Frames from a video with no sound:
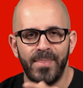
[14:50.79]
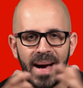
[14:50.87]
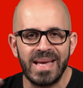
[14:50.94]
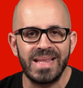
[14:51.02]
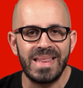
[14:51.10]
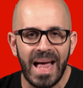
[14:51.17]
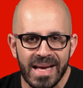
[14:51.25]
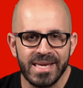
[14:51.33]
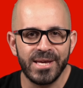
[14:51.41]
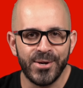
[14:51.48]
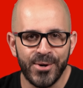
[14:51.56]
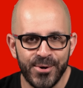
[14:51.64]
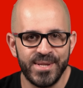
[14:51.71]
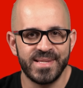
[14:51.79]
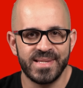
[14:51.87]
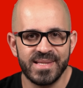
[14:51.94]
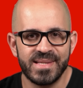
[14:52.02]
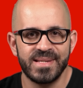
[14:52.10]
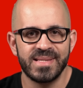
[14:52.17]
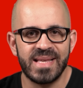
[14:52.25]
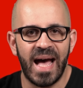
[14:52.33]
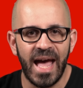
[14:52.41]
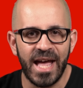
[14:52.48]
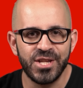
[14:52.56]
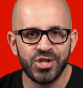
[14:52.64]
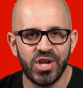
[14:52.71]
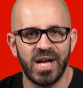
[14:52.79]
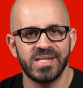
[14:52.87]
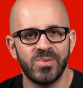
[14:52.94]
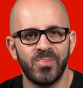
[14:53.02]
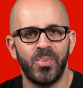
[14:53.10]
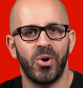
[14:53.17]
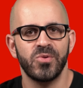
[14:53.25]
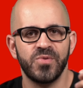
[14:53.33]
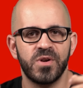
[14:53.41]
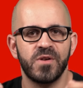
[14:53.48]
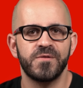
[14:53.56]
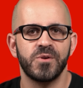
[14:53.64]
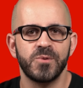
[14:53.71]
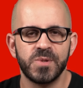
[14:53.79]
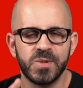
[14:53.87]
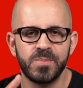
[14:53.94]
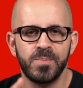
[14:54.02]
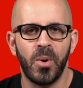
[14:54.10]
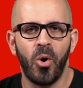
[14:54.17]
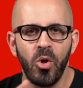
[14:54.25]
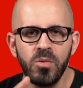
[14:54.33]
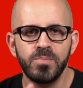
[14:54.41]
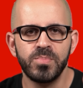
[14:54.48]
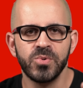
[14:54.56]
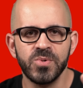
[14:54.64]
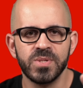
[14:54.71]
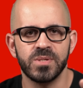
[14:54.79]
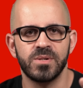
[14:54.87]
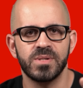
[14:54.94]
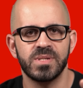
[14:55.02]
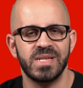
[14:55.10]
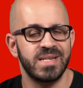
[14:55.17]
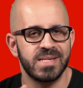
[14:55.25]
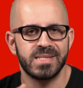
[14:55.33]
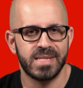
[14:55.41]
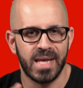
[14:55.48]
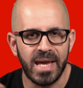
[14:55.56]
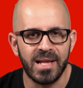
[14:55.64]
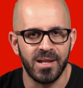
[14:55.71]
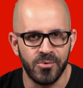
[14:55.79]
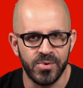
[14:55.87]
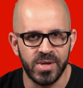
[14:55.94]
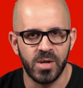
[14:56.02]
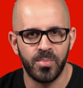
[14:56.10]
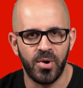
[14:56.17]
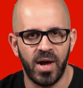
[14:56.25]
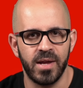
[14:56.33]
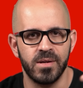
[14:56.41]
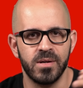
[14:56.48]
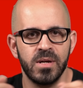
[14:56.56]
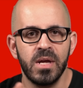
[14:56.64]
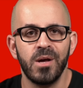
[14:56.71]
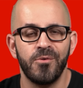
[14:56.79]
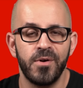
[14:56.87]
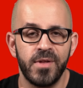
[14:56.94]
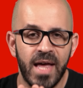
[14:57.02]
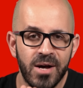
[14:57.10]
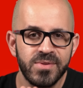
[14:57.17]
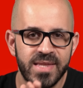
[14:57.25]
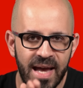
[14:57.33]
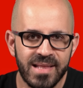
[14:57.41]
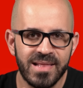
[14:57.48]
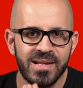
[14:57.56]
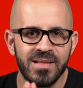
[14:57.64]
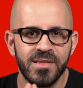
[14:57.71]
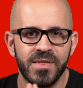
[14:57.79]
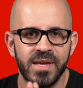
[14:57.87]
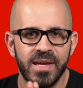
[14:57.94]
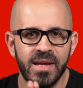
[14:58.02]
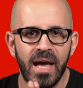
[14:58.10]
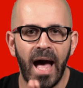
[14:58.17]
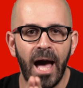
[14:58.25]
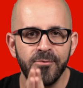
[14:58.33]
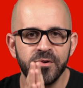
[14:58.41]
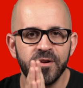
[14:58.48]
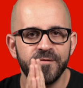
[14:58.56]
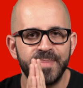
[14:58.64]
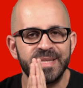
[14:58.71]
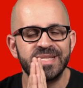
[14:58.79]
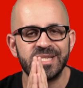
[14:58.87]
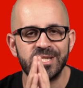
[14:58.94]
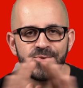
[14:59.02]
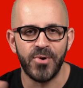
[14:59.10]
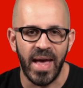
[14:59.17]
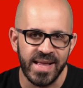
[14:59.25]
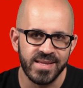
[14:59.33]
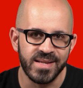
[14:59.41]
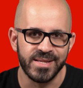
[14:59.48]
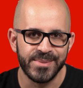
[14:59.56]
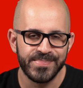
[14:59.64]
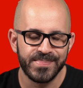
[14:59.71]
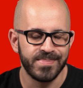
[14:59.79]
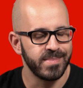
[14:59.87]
By lucky coincidence, I had just bought one of those small boosters in a sale a week prior. Without that little thing, I would have been stranded.